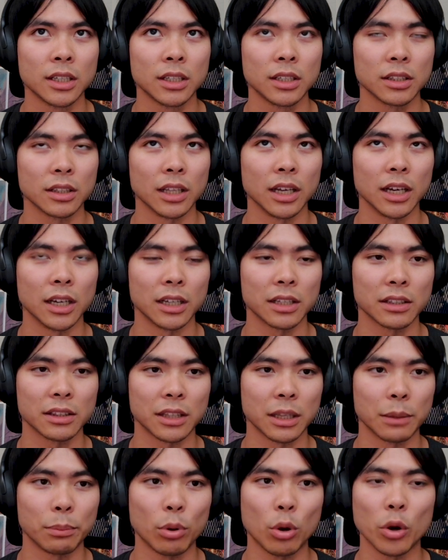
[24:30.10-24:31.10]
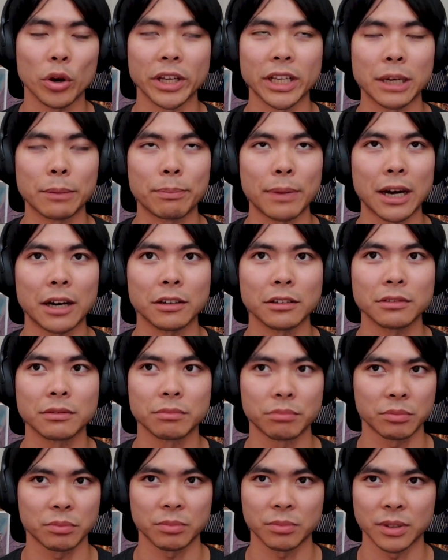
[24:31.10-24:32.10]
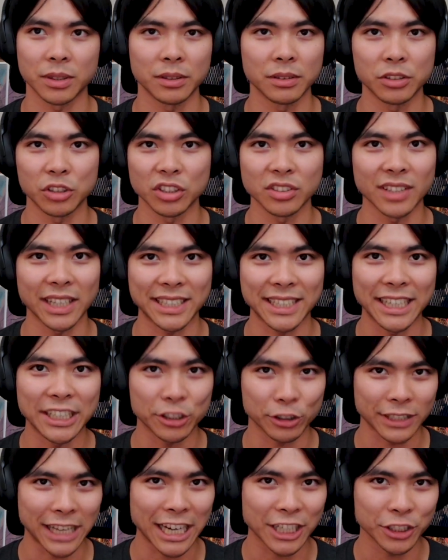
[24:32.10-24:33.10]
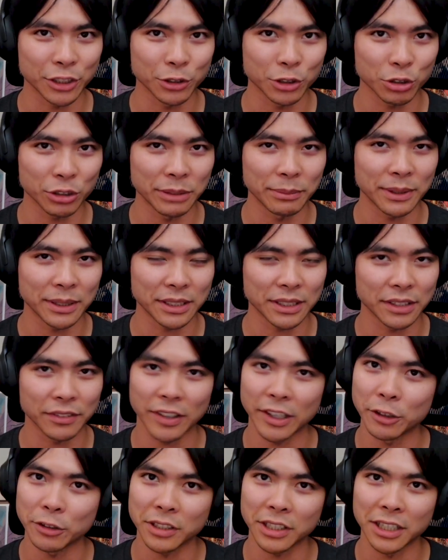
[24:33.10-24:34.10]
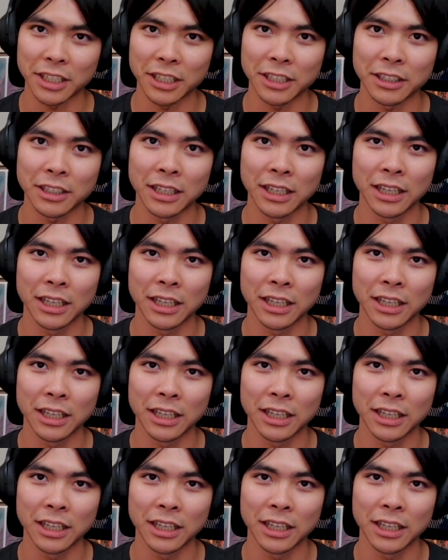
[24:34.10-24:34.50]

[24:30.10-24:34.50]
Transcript: the point about just like the international treatment of Hilton.